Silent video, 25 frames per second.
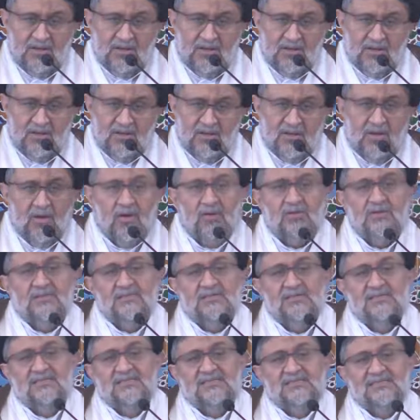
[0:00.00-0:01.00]
All
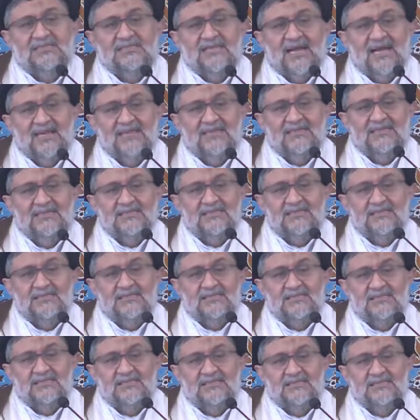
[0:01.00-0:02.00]
these
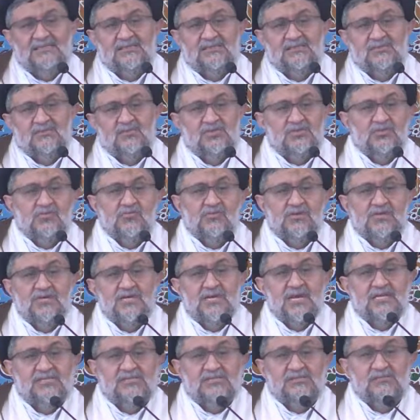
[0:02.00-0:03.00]
signs which we
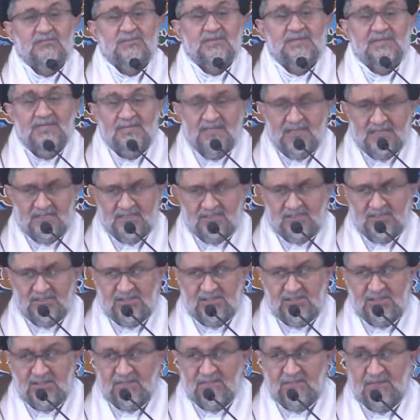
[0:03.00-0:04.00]
experience
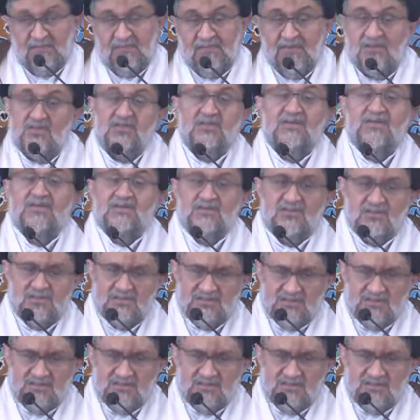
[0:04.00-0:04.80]
and we witness